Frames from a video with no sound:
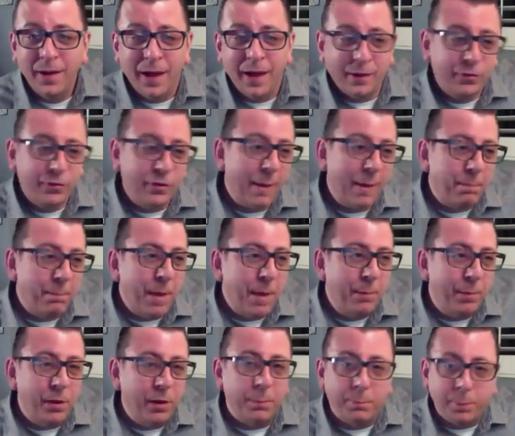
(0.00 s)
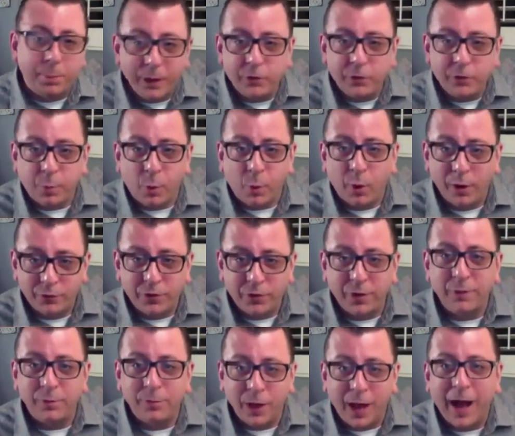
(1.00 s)
except maybe the Beach Boys, that
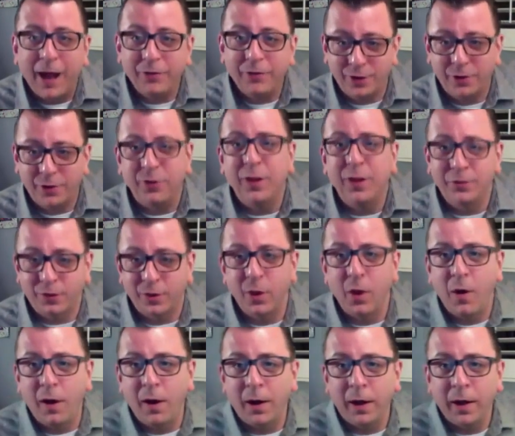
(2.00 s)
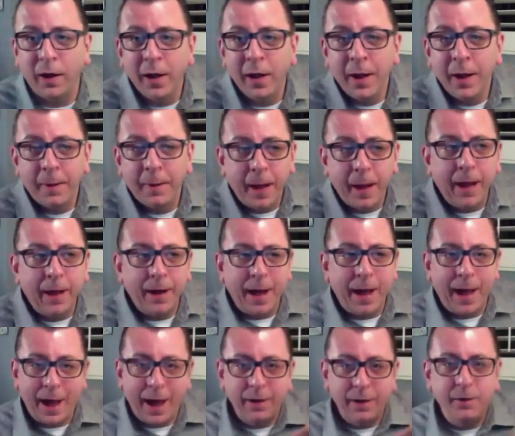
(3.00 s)
have lasted this long and
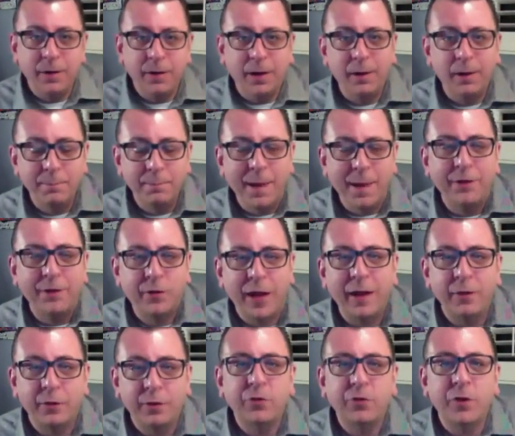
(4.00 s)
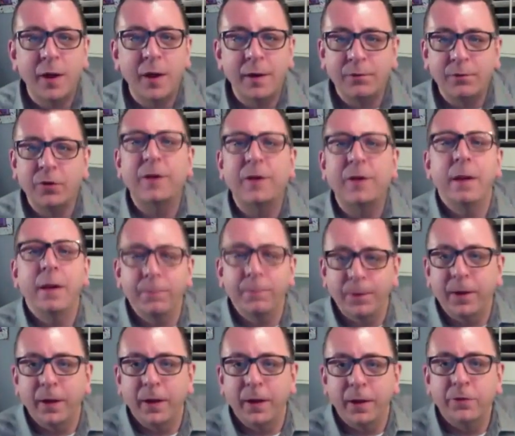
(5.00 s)
had maintained this kind of
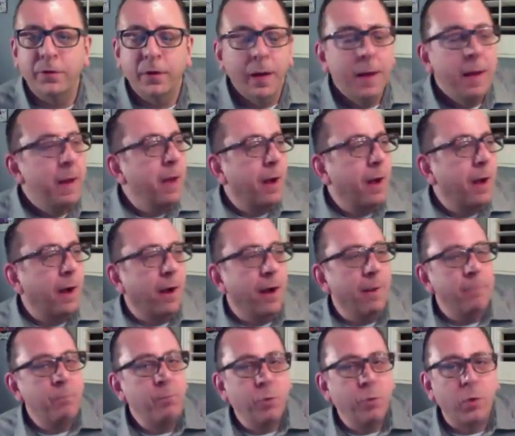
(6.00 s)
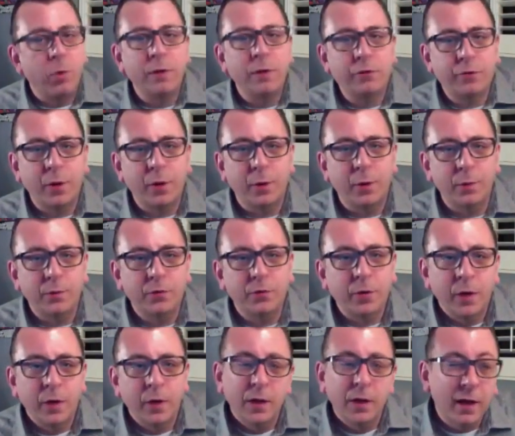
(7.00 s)
significance. The Rolling
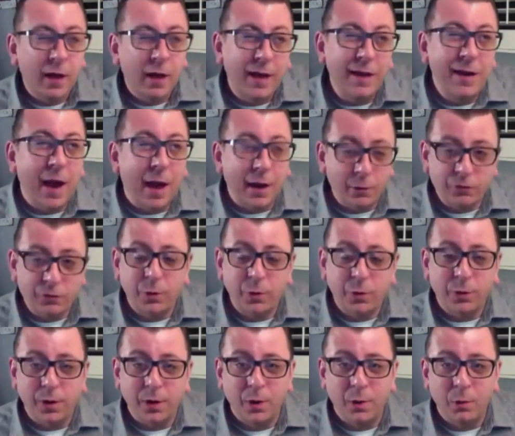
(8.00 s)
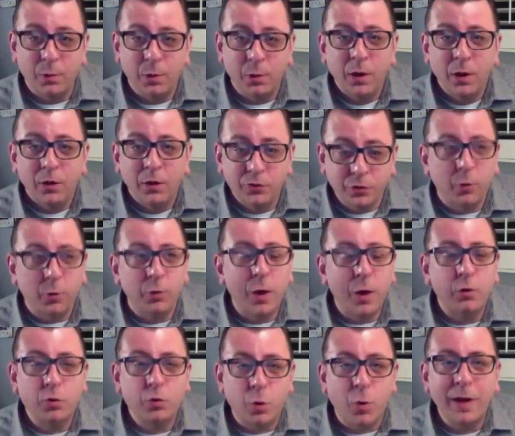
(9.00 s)
Stones, a night or so ago, sold
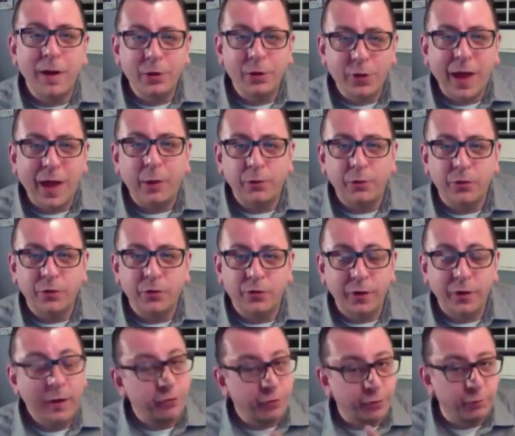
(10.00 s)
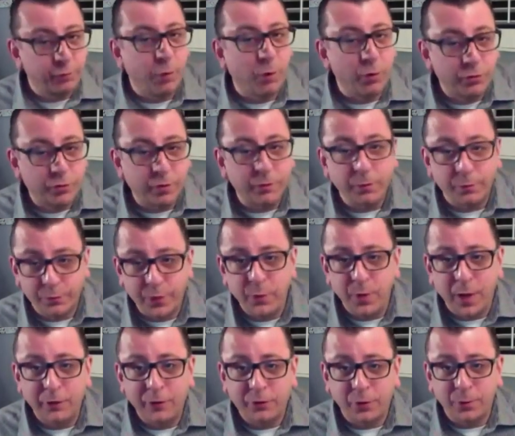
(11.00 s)
out 20,000 seats, the first of a few
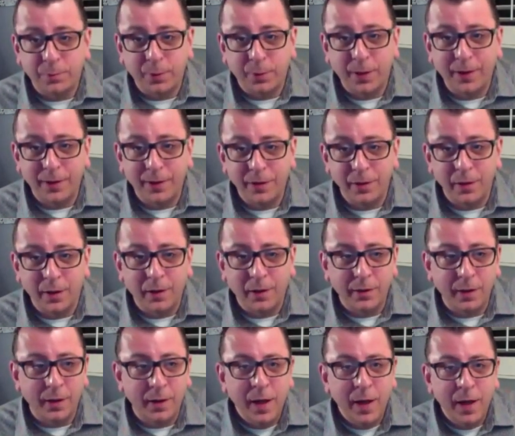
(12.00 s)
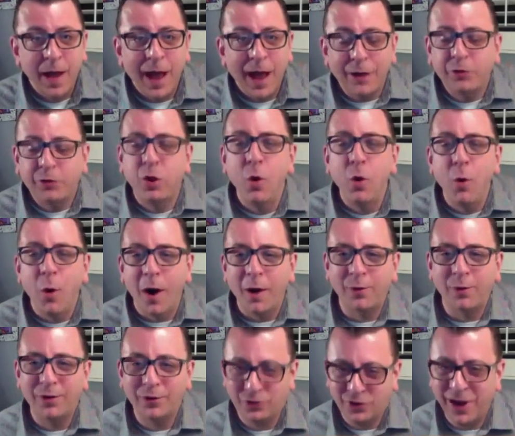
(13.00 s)
nights they're playing in London, at
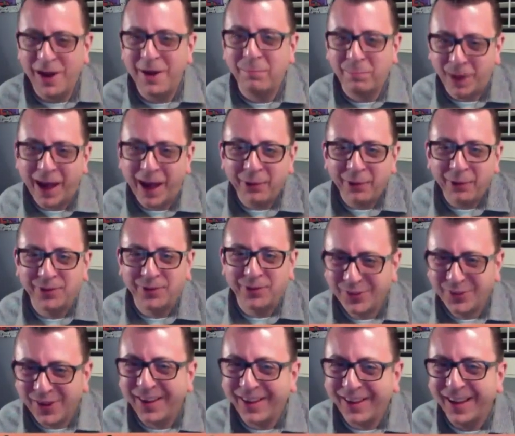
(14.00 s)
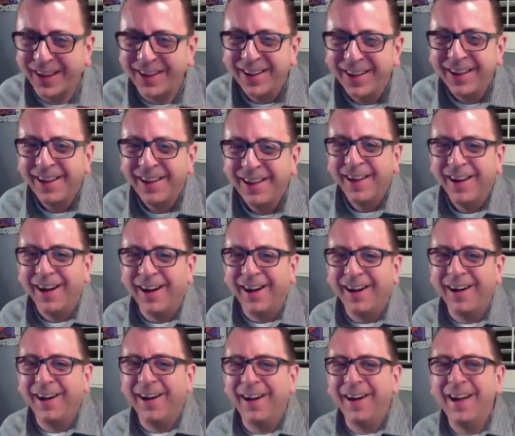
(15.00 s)
£210 a ticket.
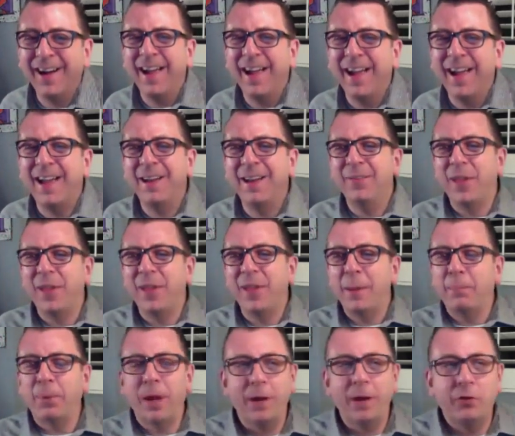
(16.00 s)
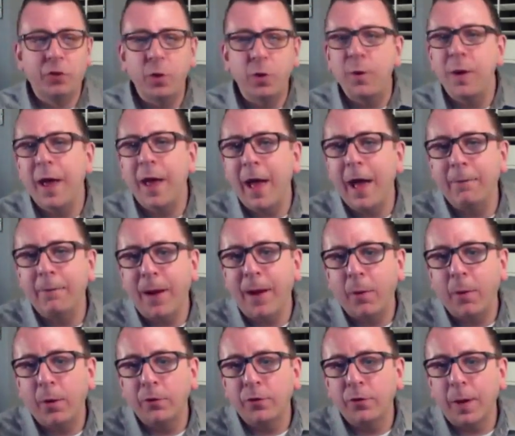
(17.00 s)
And they played 2.5
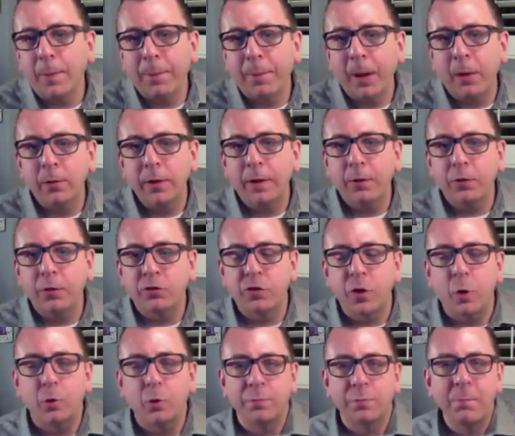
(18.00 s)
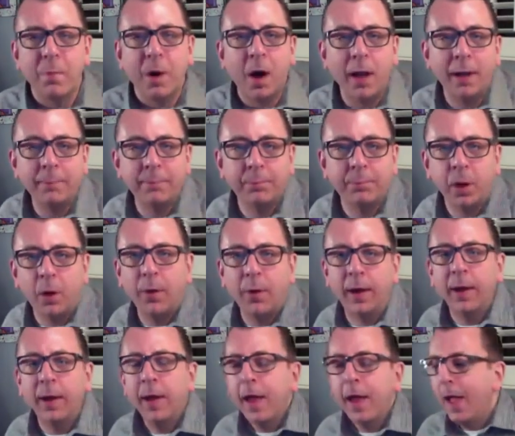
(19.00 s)
hours. Apparently the show was
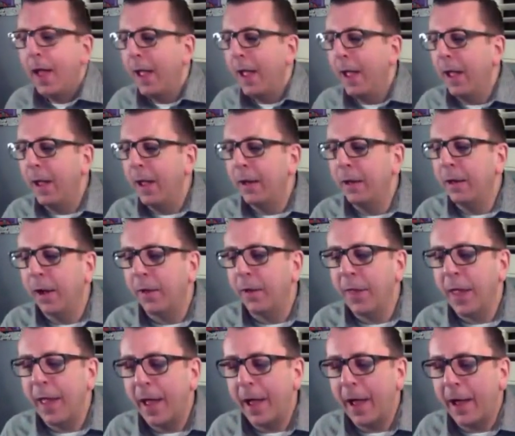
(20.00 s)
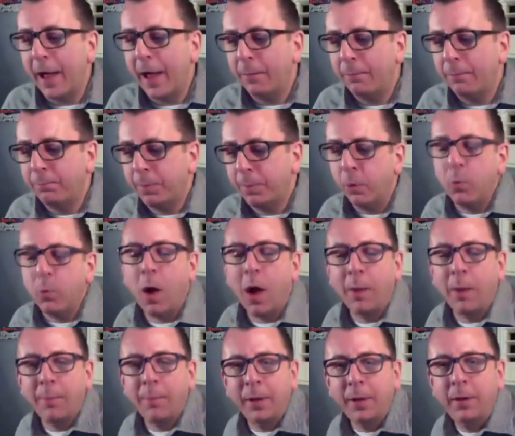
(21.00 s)
mind-blowing. And they had Bill
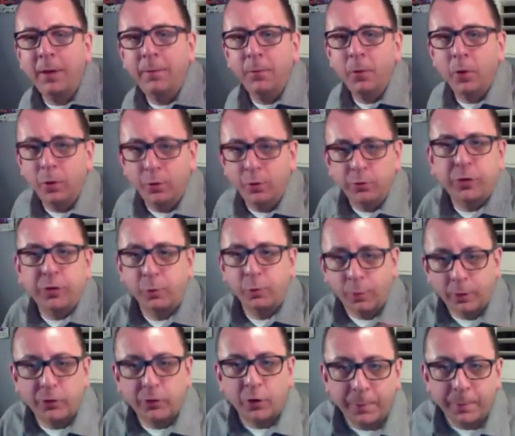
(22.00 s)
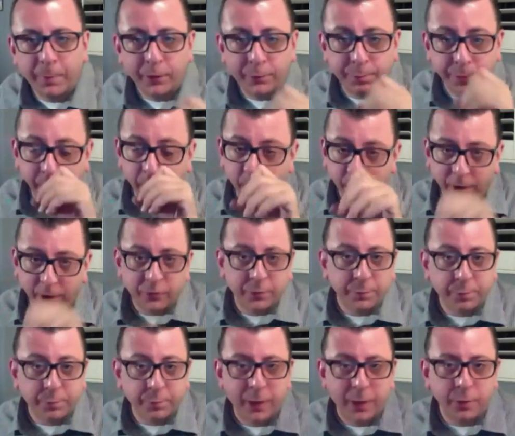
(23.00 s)
Wyman, who's the original bass player, who
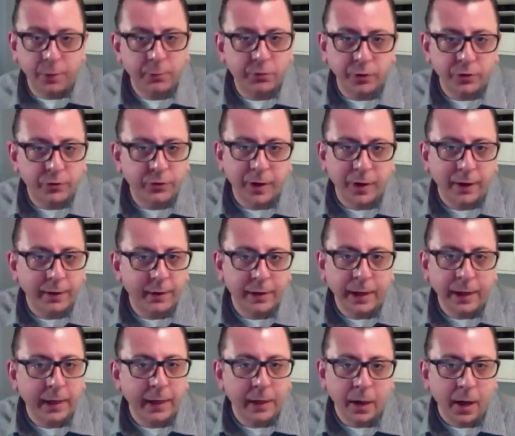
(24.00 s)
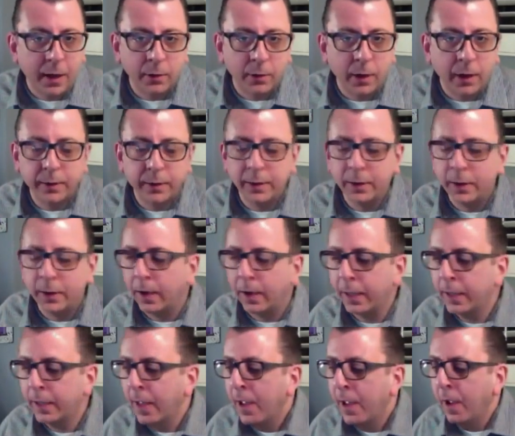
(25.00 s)
hasn't played with them since 1989 or
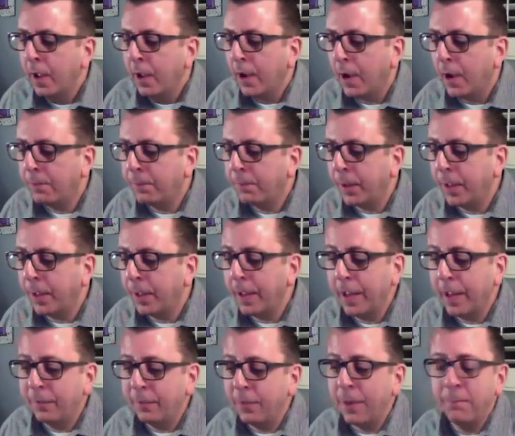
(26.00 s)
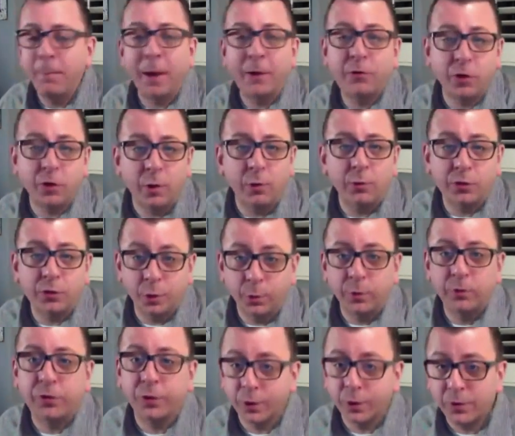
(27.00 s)
1990, play. And then Mick Jones, who
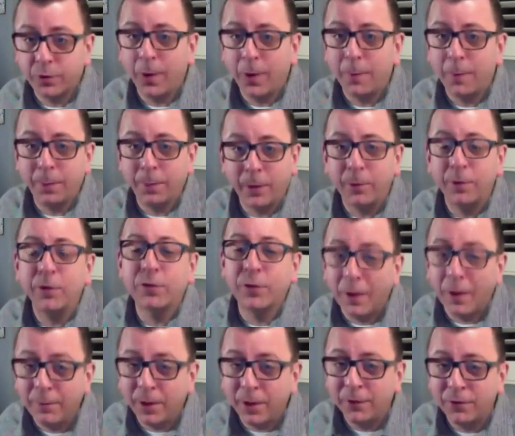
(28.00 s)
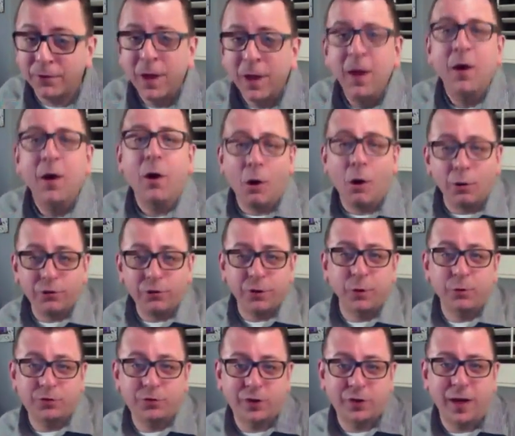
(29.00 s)
was their guitar player in the 70s,
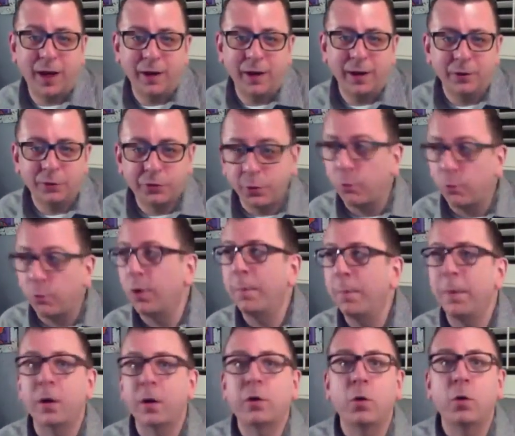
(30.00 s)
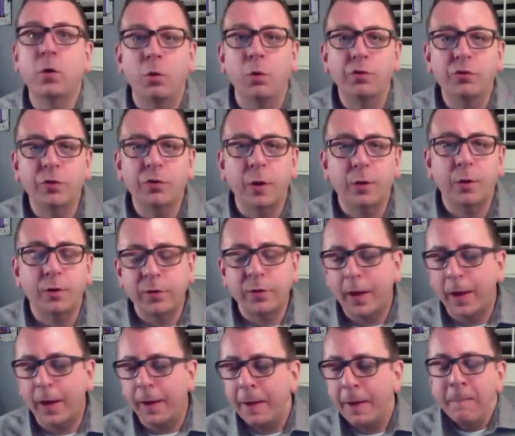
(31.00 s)
also stand in. So it would have been a cool show to
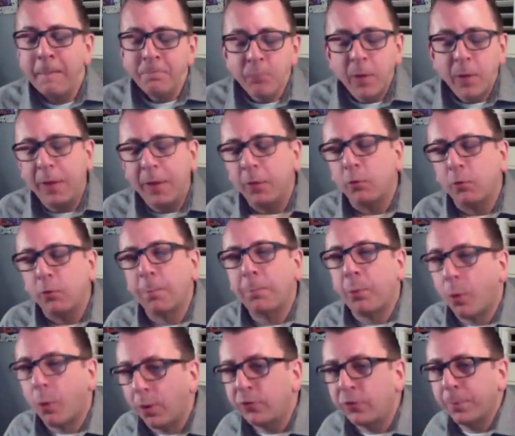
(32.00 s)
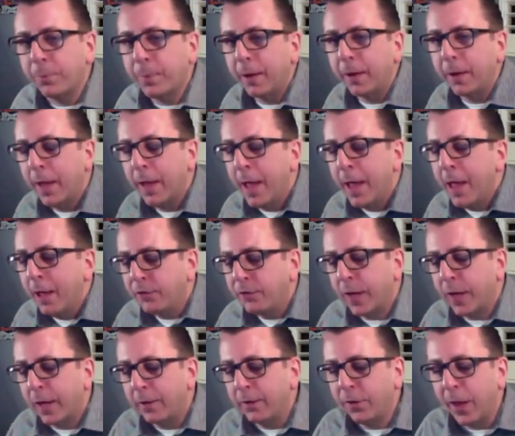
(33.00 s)
see. And the reports about it
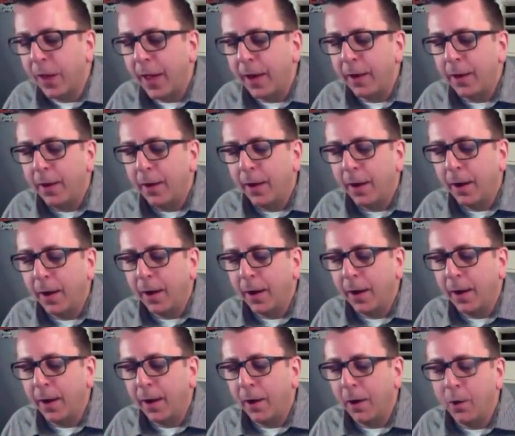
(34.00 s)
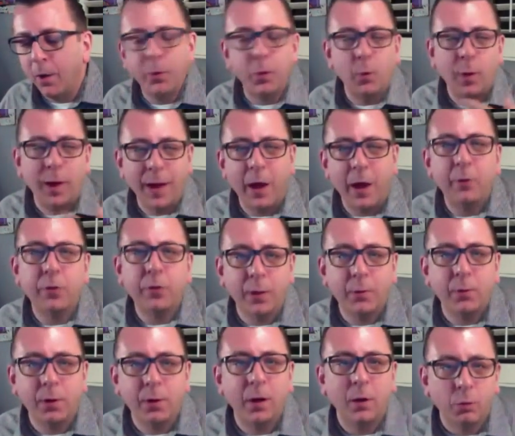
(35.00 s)
said that on the way out, they
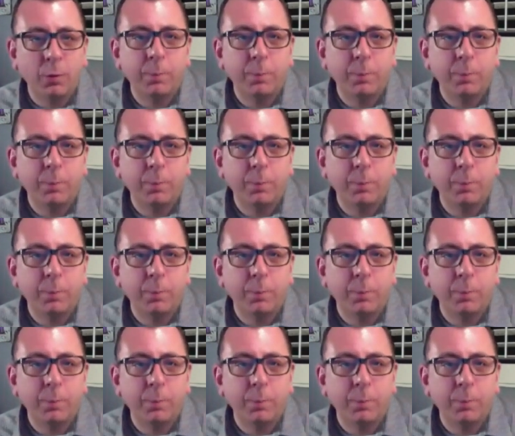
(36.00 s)
were, you know,